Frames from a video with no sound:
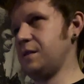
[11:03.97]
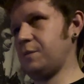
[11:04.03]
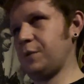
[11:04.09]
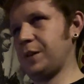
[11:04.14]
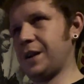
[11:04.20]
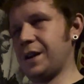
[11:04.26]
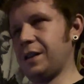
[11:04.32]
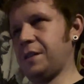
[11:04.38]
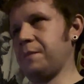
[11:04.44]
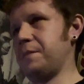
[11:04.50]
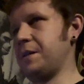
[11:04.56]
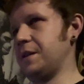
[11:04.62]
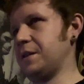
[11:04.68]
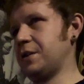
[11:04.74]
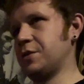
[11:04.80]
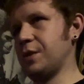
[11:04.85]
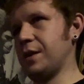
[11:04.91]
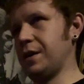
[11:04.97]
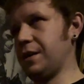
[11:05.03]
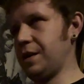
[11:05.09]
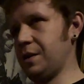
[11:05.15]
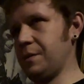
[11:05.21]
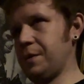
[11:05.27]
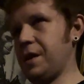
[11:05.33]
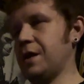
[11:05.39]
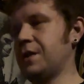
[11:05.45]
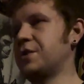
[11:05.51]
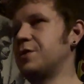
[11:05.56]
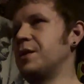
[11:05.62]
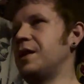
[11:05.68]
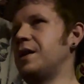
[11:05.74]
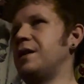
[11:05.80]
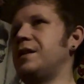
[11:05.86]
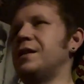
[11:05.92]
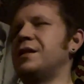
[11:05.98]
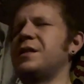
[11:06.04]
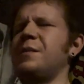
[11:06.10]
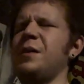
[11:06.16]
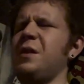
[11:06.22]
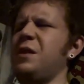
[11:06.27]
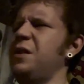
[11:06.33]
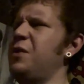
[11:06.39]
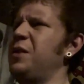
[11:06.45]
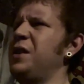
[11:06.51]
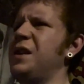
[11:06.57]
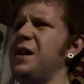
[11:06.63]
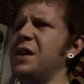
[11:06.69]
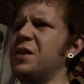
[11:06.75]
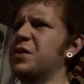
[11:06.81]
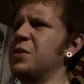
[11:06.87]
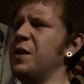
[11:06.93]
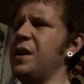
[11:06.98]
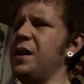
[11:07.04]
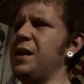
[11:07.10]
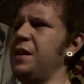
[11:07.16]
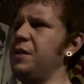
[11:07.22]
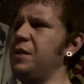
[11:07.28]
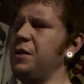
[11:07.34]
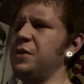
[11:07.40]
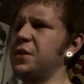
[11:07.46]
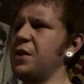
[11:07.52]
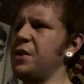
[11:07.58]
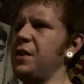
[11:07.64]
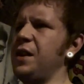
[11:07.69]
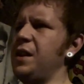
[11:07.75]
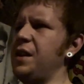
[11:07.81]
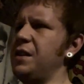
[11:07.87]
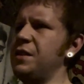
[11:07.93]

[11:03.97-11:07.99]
we got to give him an x-ray. Get him an x-ray. And they said, no, you don't need an x-ray. He'll start eating. He's